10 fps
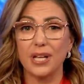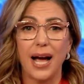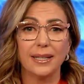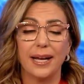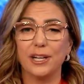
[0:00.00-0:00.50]

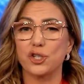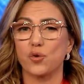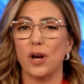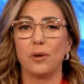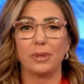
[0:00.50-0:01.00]
highlighting
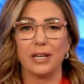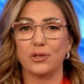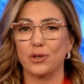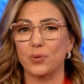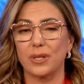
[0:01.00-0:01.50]

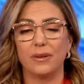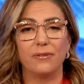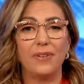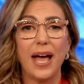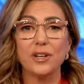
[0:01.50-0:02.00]
trailblazers within
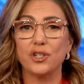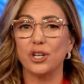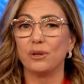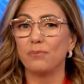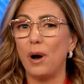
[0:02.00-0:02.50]
fashion,